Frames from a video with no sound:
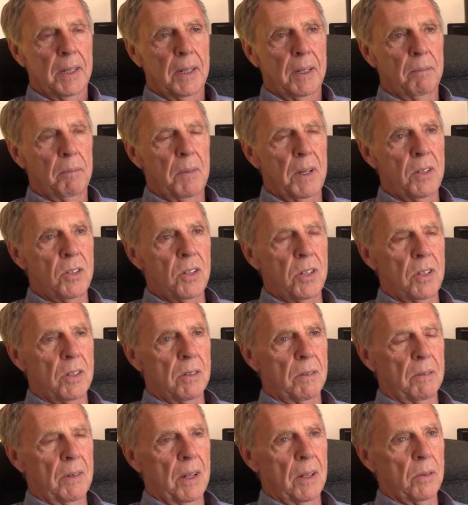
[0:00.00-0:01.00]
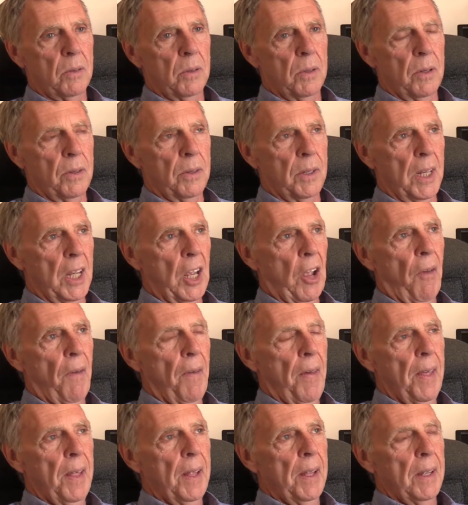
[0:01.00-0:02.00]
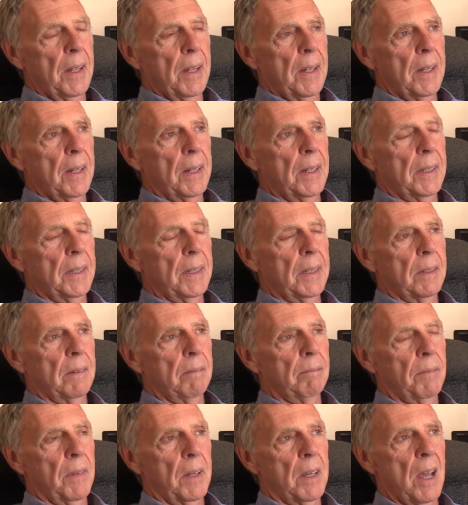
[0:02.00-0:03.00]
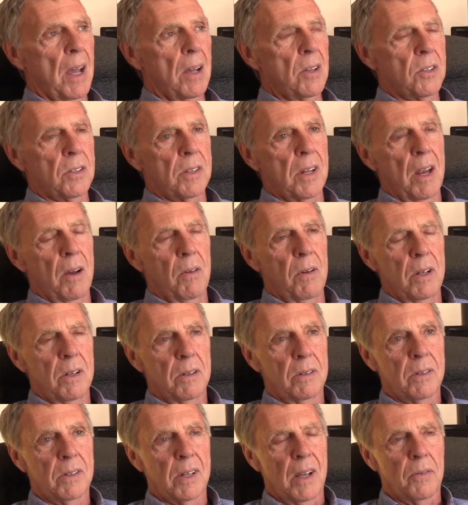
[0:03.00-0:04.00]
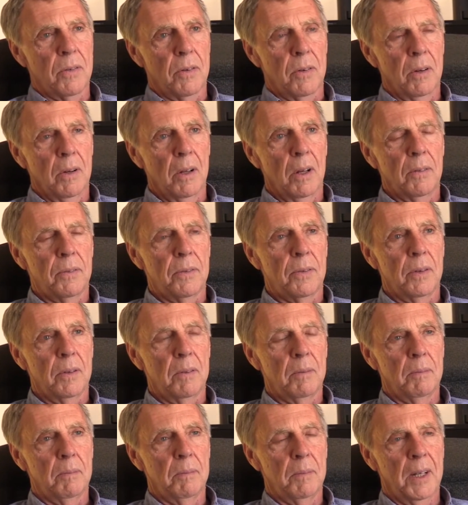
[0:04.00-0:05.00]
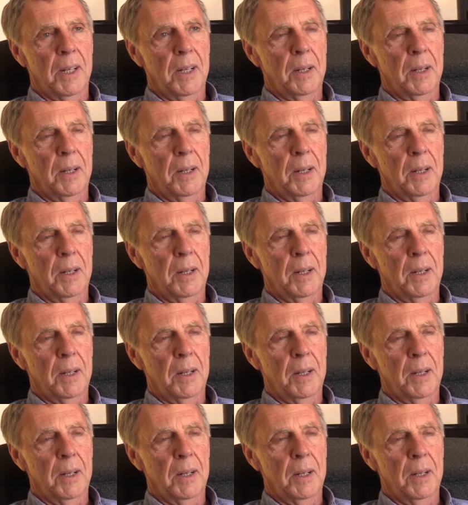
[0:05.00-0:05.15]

midges and that sort of thing. The coast areas suffer a lot from